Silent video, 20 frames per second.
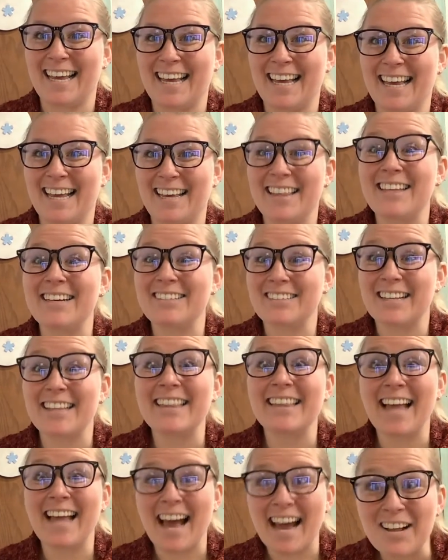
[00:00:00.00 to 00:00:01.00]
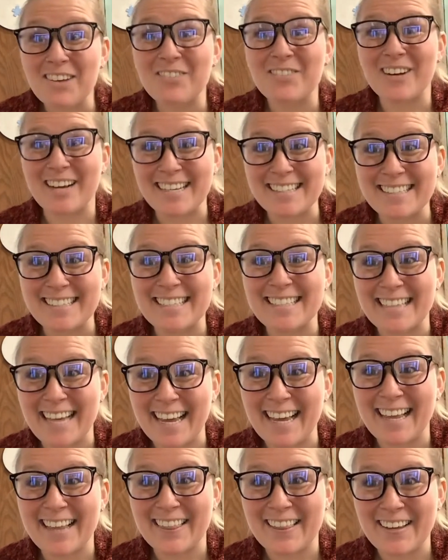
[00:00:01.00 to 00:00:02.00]
There's a lot of ways to
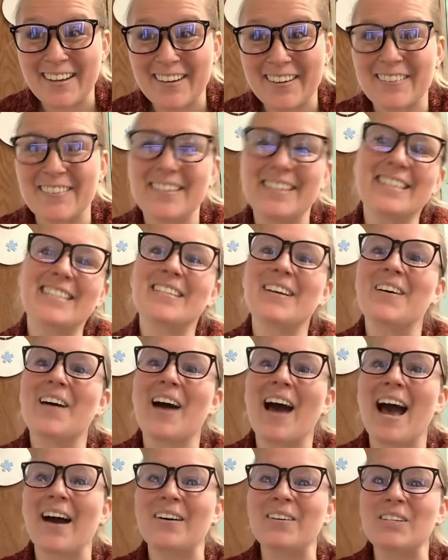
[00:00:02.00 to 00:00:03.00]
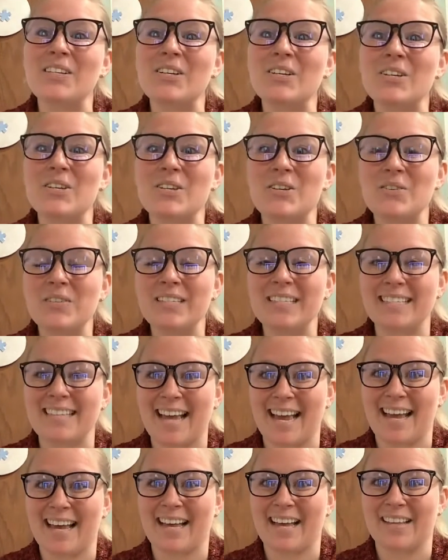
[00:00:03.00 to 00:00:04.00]
say hello. So how do you
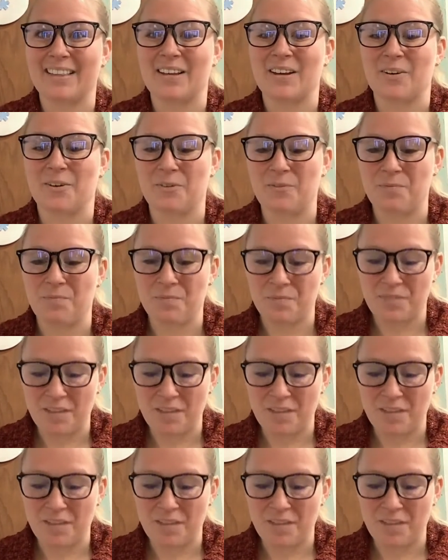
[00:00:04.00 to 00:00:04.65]
say hello?